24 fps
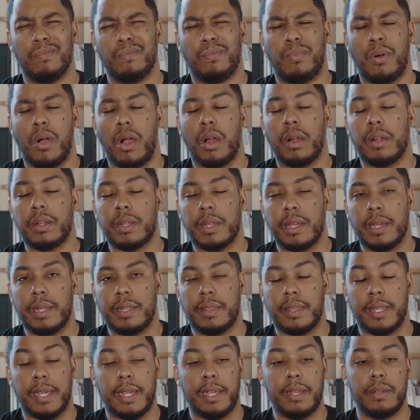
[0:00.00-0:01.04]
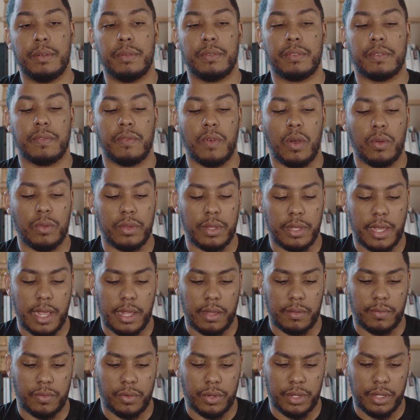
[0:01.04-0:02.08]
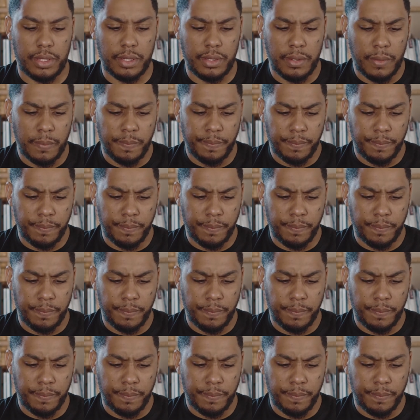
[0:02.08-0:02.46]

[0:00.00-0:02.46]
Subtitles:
Park in the hills of Oakland, California.